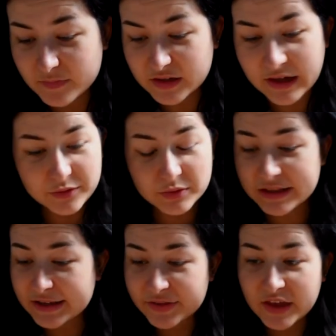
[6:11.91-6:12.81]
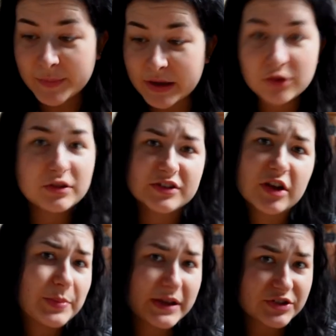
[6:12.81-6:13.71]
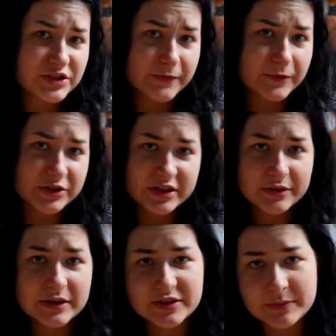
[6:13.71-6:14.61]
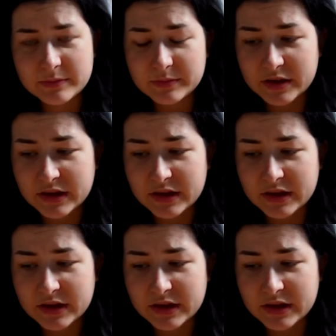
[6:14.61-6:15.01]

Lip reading: yeah, I really like them. I only saw pictures at first and I read some